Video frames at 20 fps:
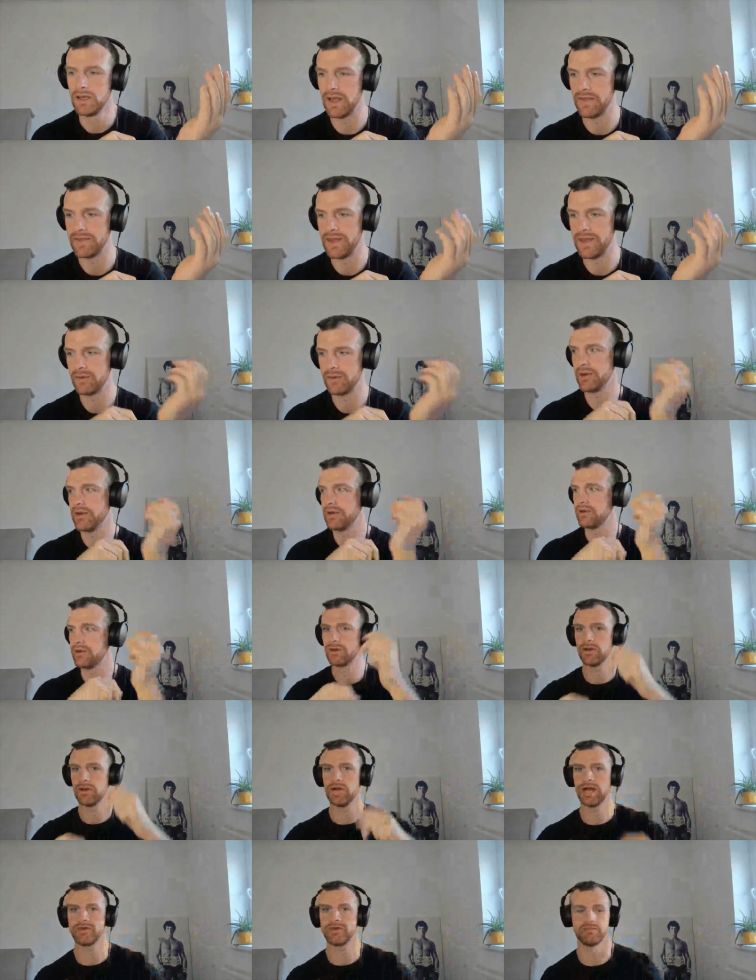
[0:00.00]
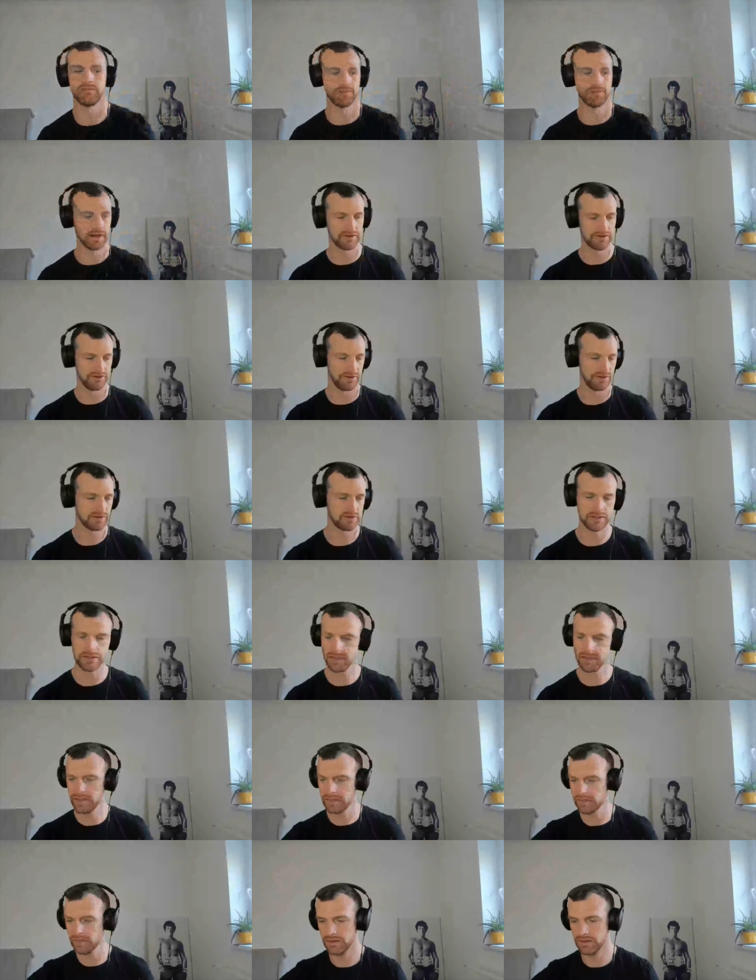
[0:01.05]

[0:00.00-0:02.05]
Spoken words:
And then when you're having breakfast,